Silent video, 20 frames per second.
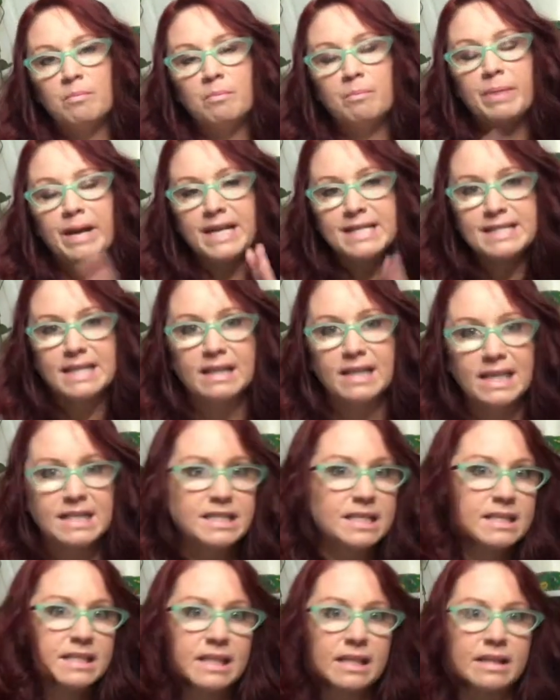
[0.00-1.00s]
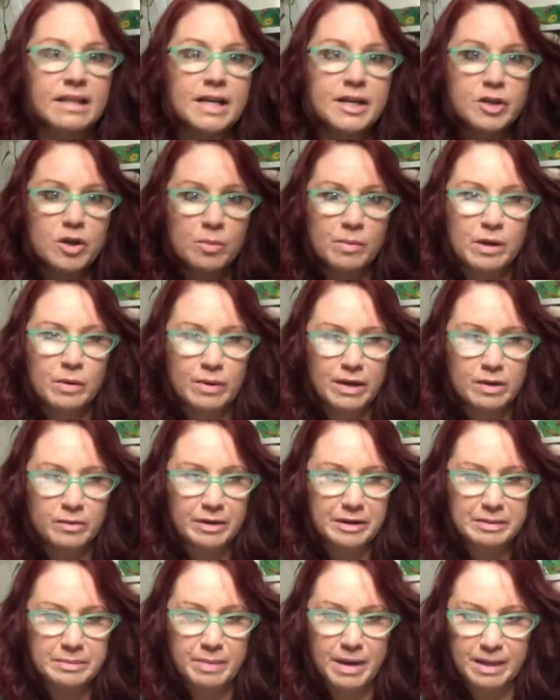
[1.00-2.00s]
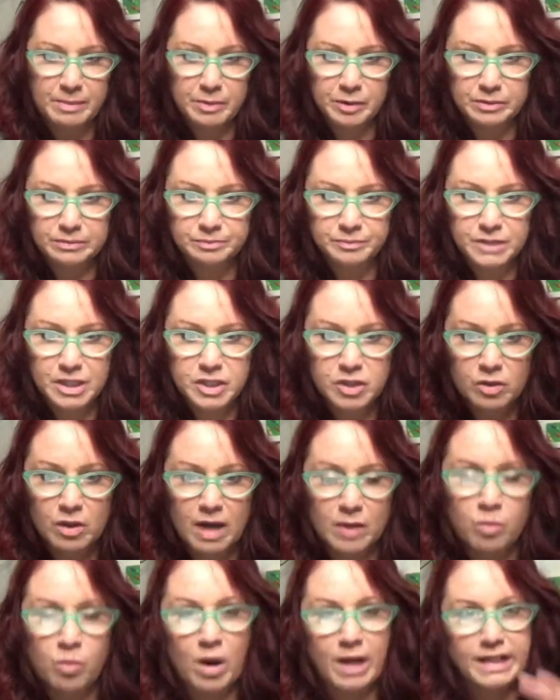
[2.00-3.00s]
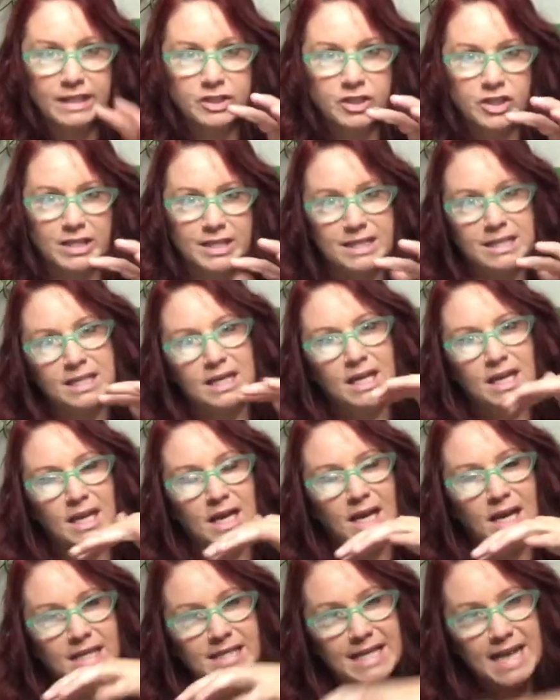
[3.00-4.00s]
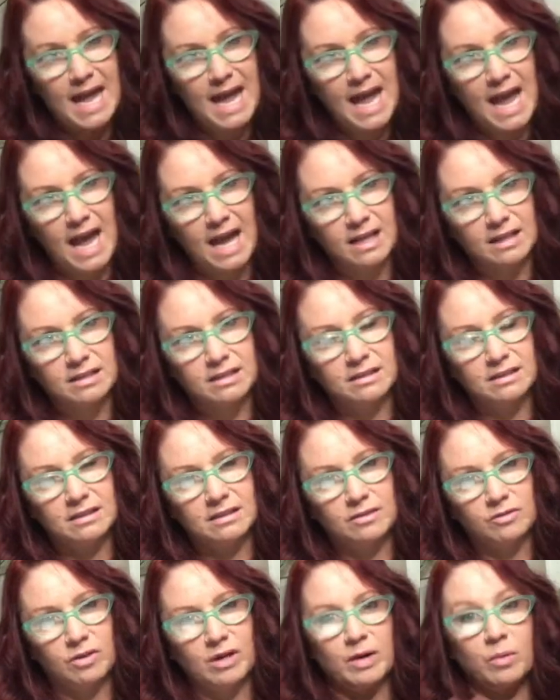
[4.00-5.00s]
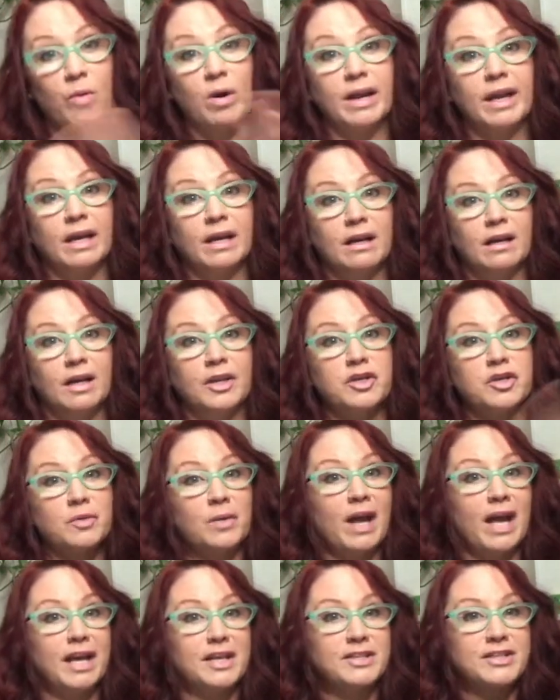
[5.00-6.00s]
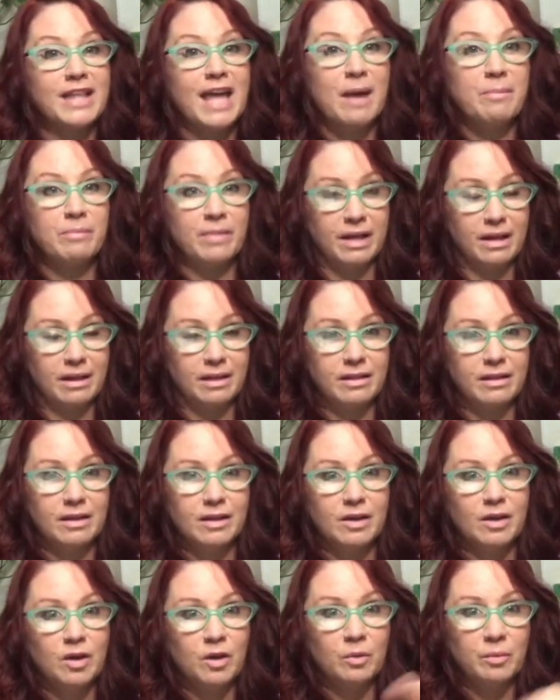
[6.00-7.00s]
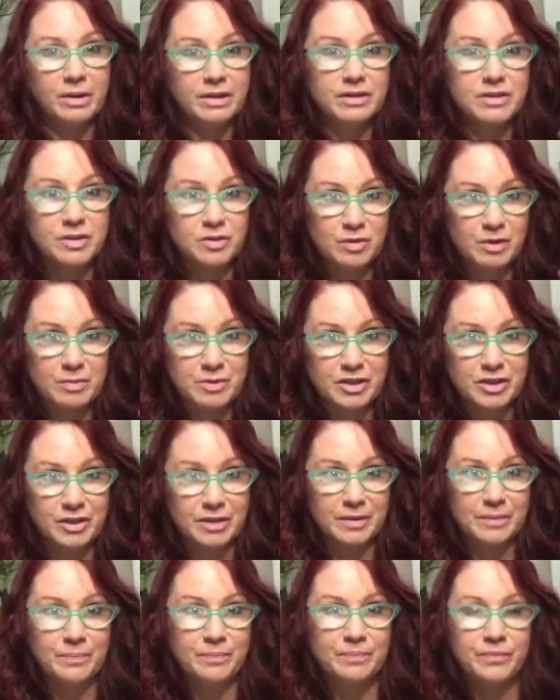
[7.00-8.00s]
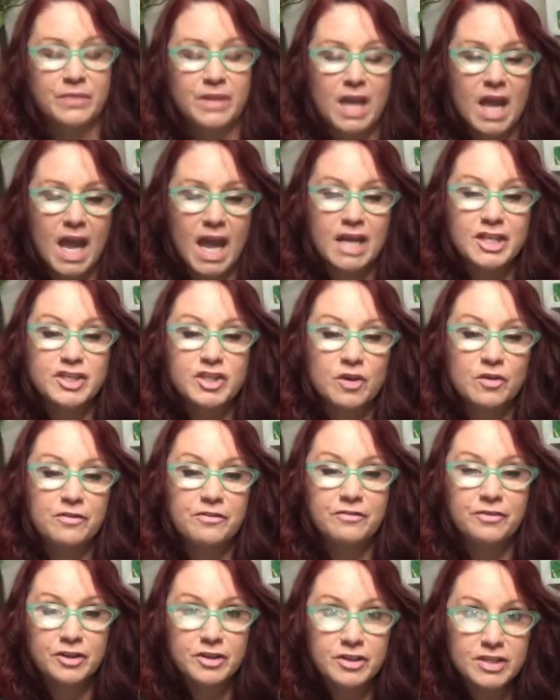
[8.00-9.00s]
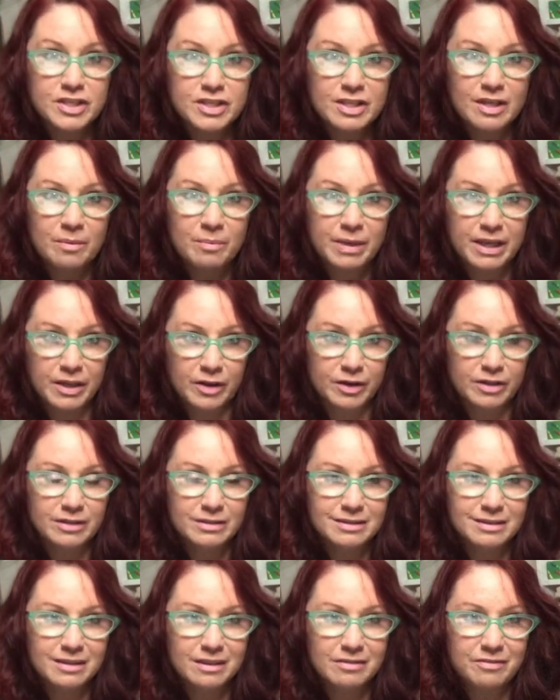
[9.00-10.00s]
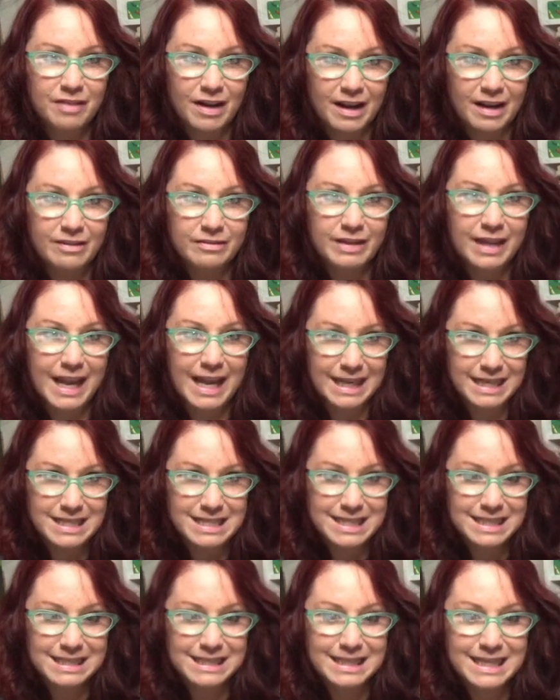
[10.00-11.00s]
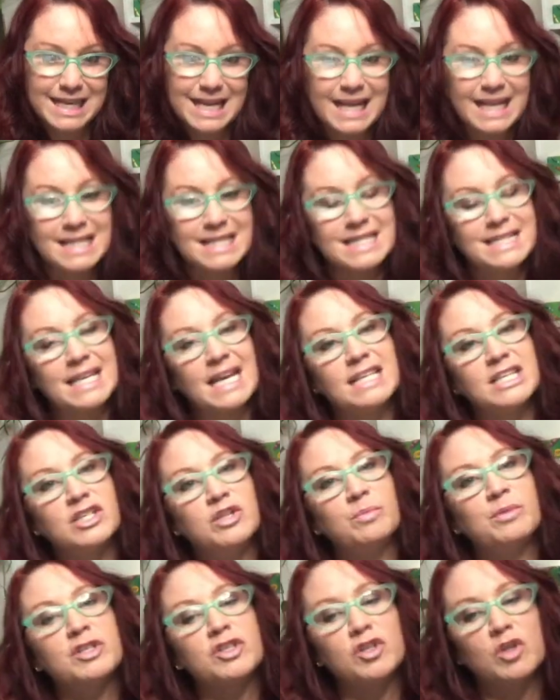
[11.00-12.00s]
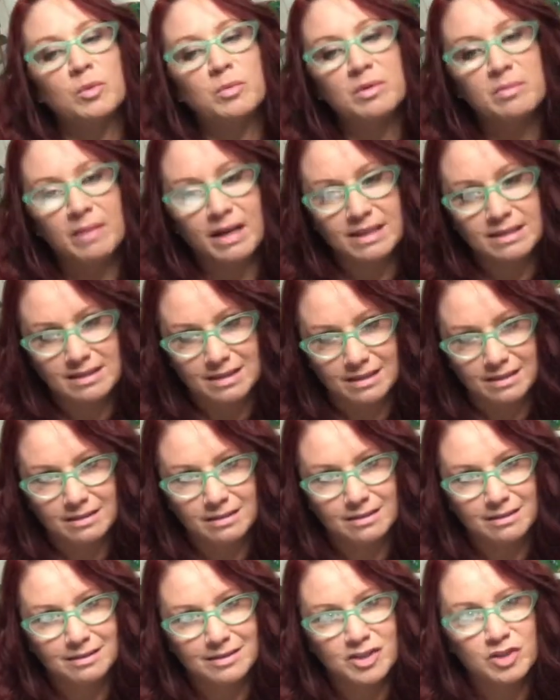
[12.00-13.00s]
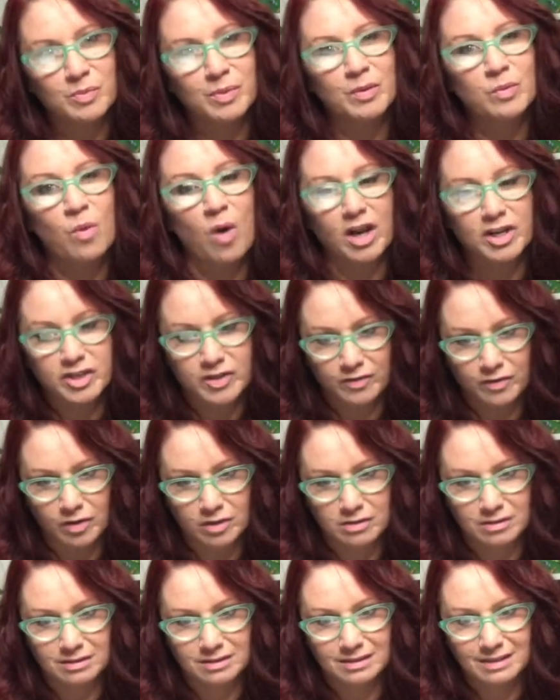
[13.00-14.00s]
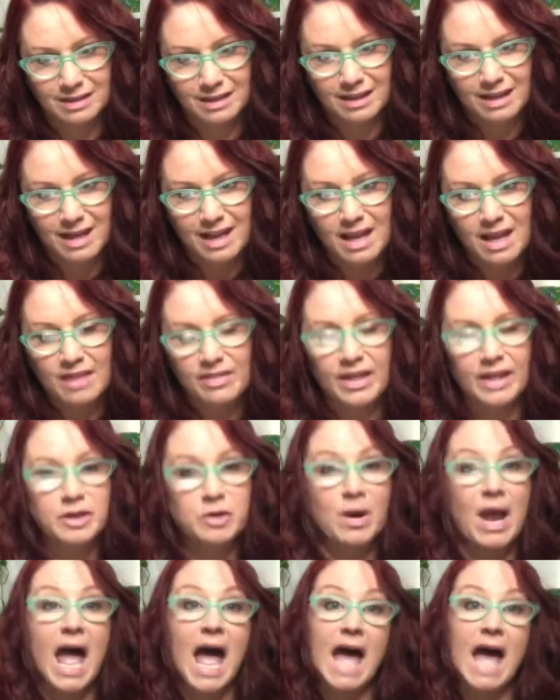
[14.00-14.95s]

but I say that to say that I know my way around a Bible. And so I want to just attack or I want to address that myth with scripture. And so First Peter 5, 8, it says to be sober-minded, to be watchful, that your